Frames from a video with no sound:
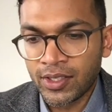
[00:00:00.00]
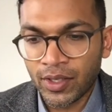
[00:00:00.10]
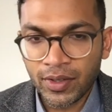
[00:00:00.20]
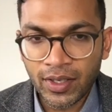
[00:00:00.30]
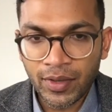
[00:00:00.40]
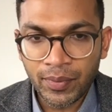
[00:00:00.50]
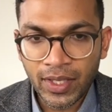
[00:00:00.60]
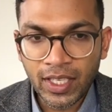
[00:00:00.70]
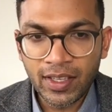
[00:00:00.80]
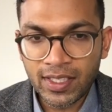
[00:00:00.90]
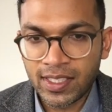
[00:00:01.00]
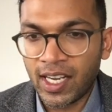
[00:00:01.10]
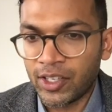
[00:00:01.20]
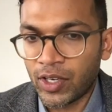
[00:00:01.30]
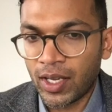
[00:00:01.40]
So, you know, I'm thinking of this
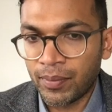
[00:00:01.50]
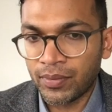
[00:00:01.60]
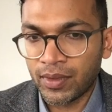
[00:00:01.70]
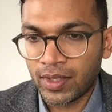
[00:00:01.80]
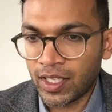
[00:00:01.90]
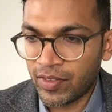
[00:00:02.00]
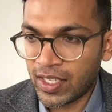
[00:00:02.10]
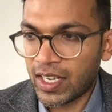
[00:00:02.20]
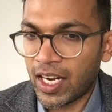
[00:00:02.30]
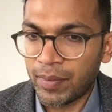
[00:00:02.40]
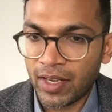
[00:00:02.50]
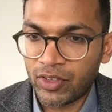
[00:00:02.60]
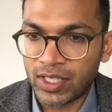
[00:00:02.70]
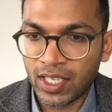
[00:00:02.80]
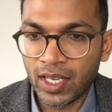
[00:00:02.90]
diagram, thinking of the anatomy
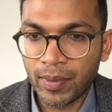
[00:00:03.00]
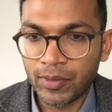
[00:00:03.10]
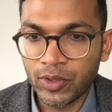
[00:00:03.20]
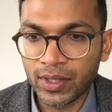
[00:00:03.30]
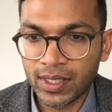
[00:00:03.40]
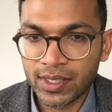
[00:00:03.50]
every time I'm doing